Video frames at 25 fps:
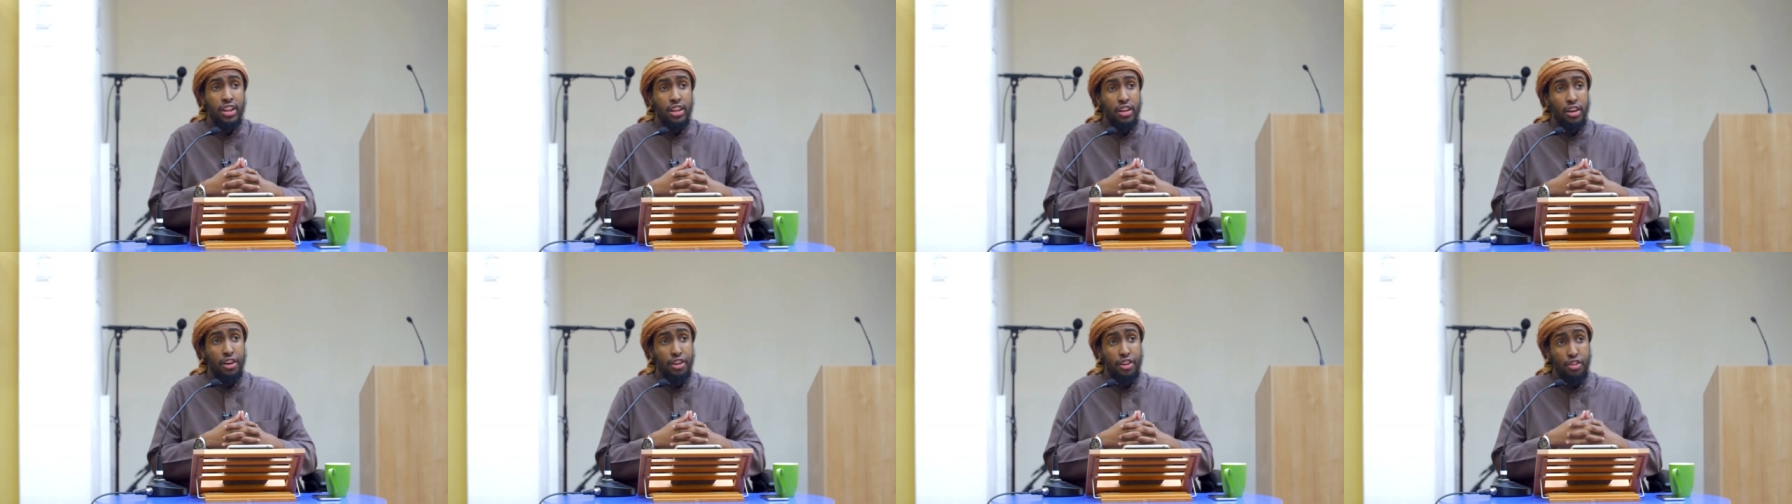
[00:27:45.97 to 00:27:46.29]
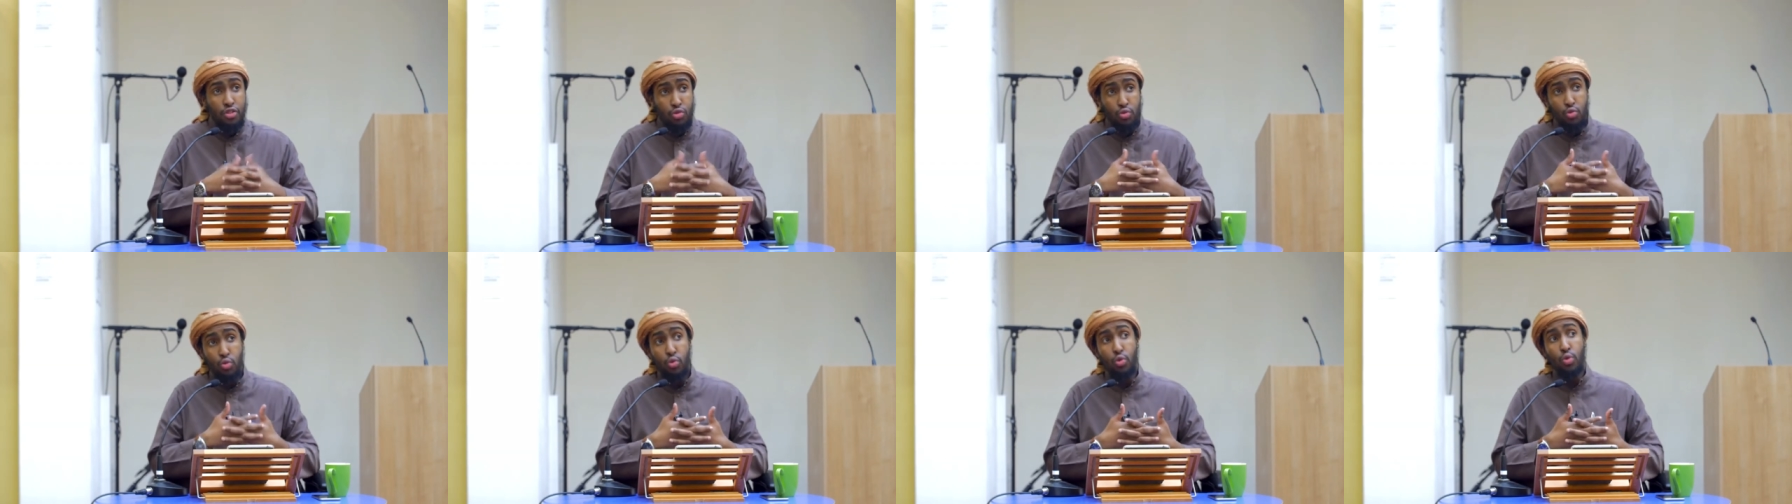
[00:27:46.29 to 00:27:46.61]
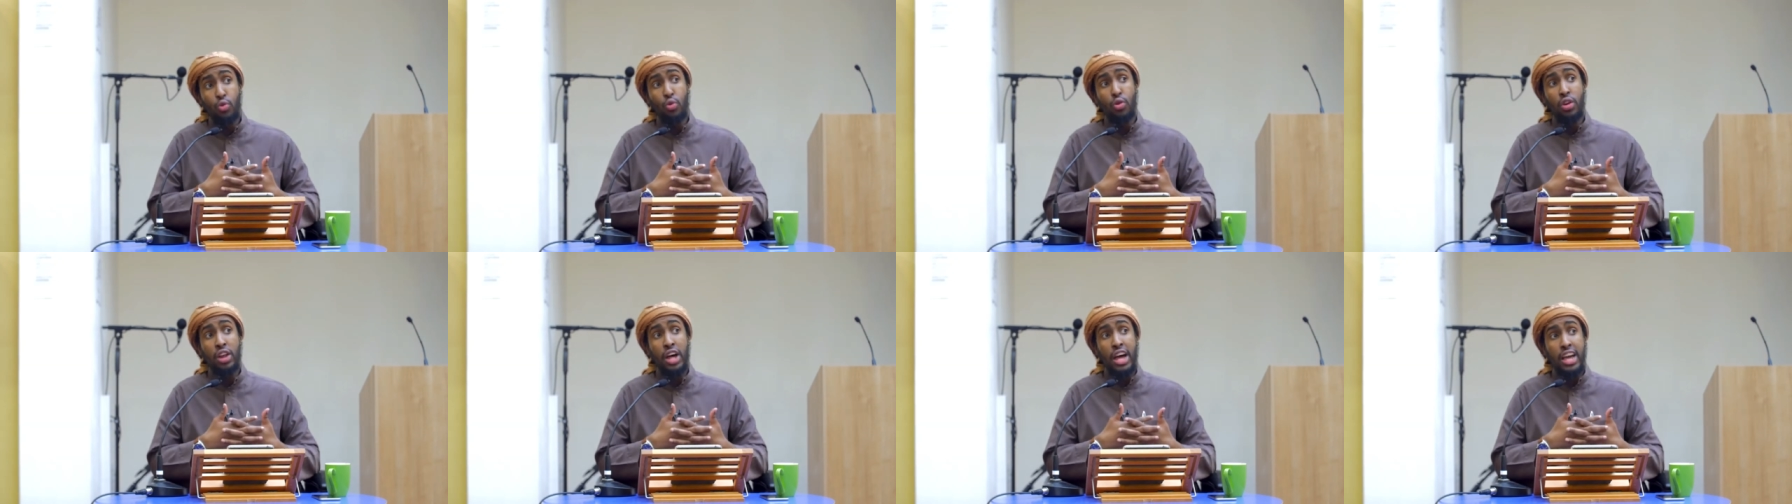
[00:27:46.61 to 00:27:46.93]

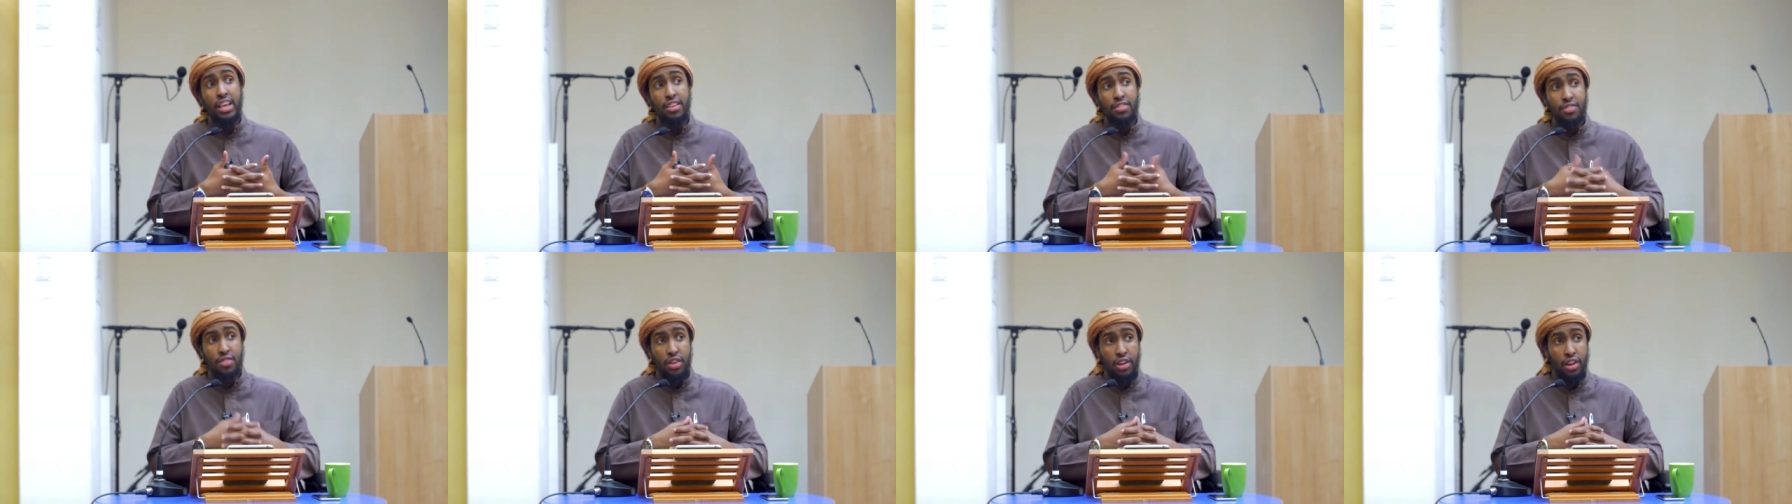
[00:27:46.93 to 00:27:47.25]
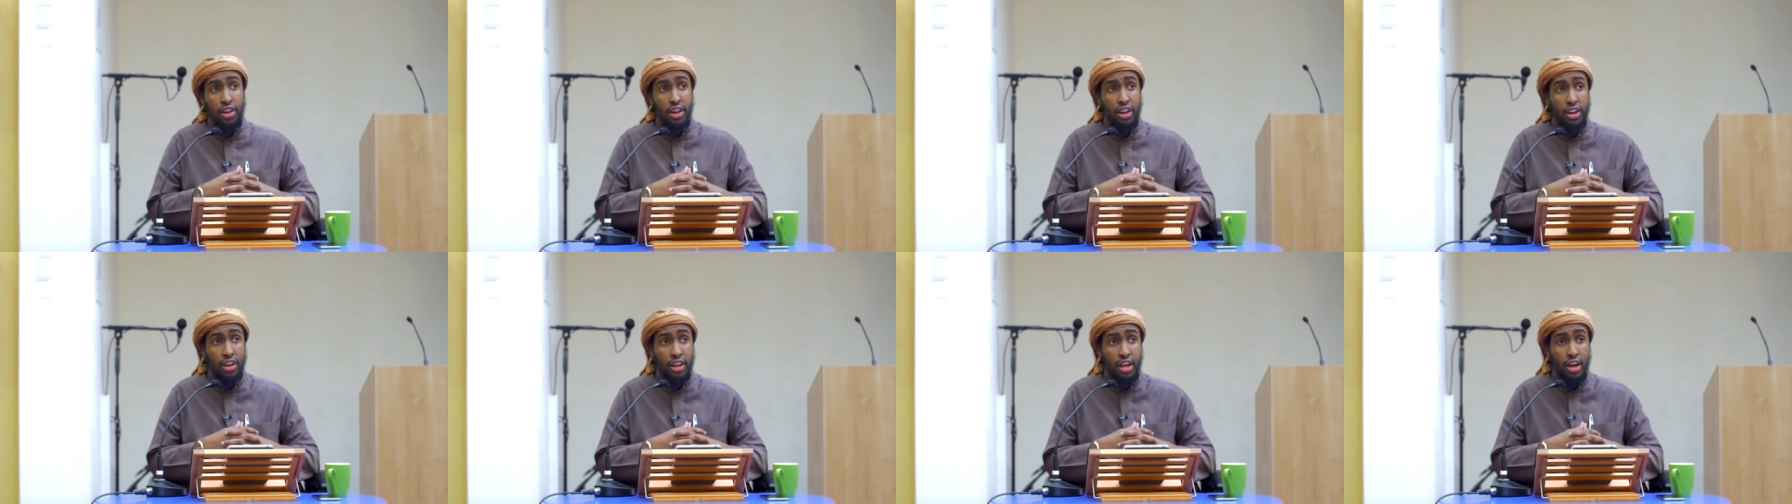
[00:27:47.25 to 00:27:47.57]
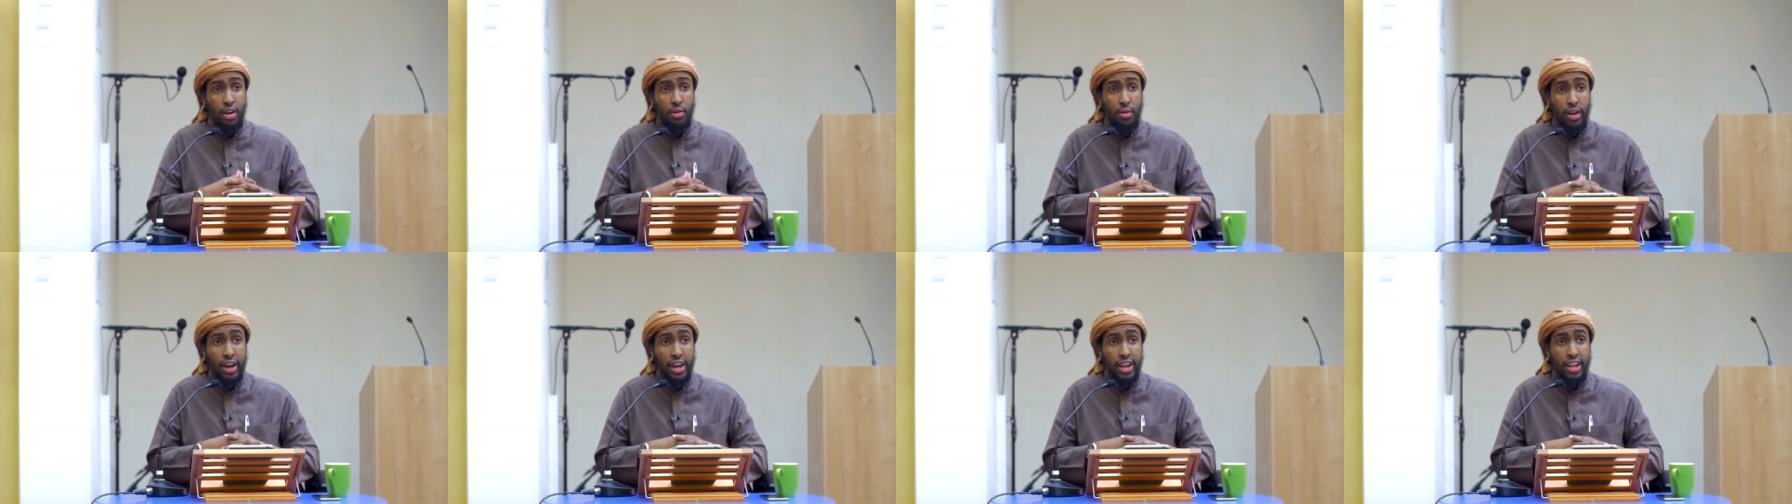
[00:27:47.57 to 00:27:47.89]
Rasulullah
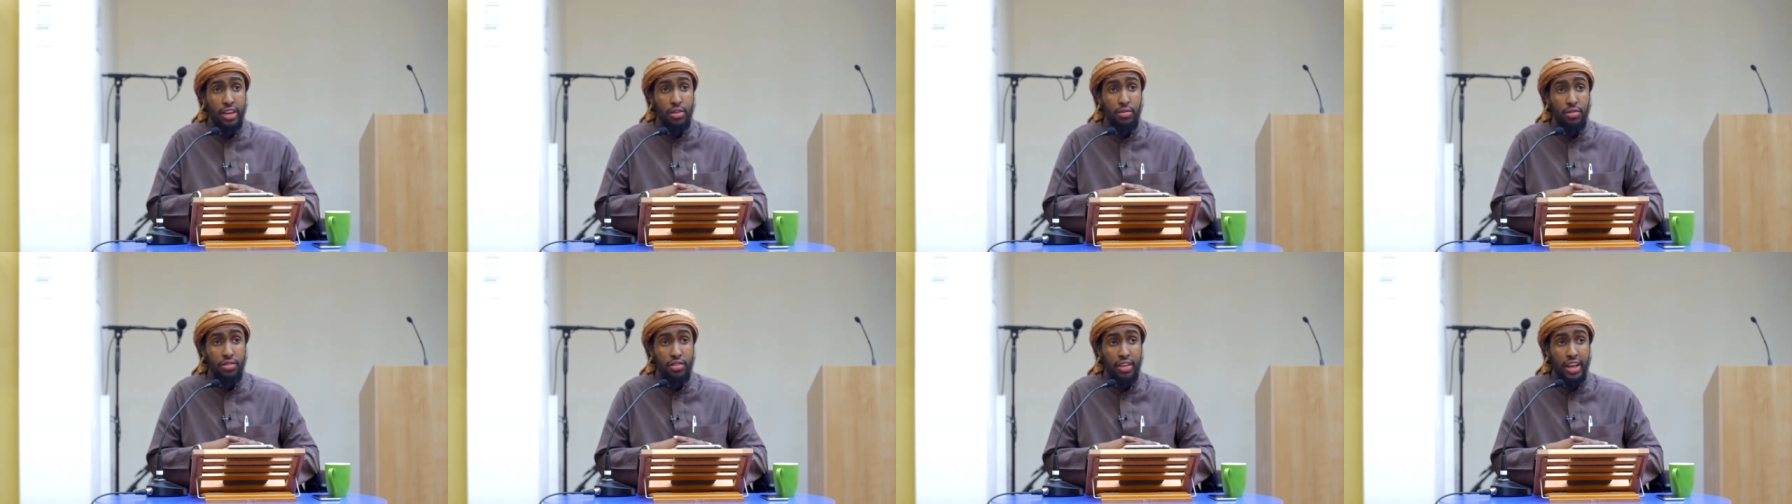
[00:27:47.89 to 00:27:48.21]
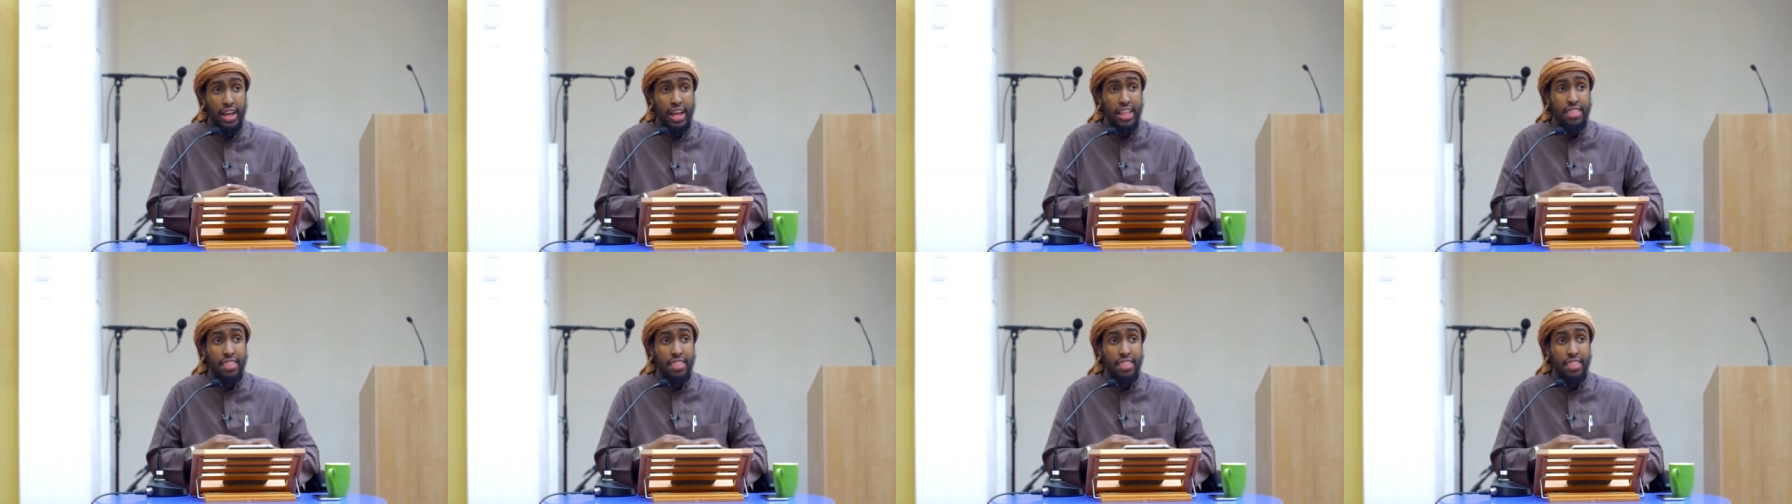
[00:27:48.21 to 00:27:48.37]
sallallahu